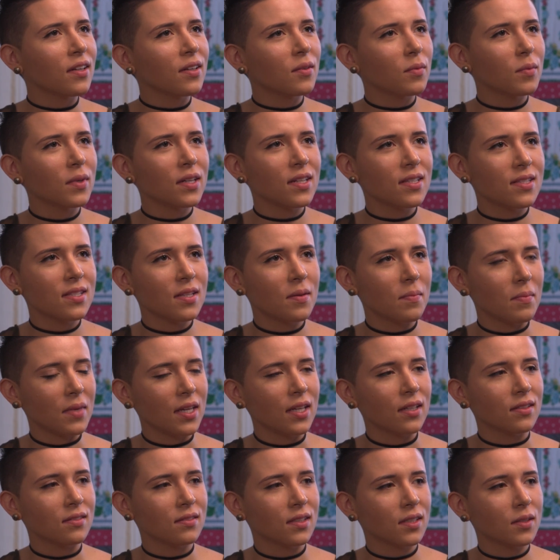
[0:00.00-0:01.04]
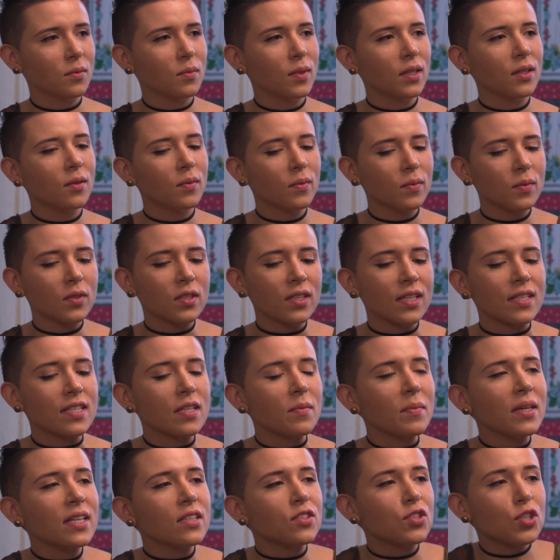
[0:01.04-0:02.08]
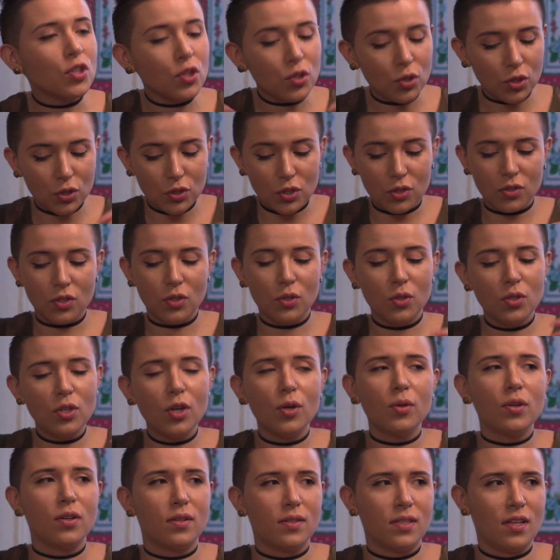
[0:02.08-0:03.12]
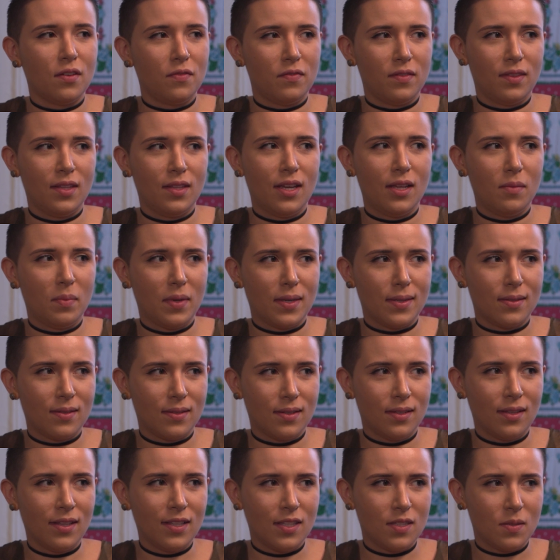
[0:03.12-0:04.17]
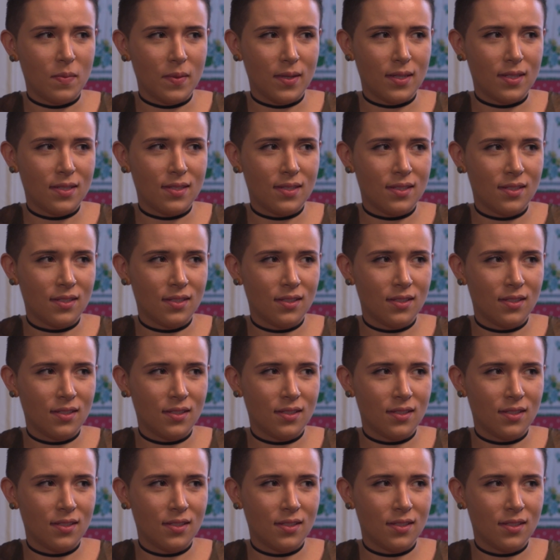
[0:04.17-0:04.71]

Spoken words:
does that mean? Like, what does it mean? Do you know yourself in that space?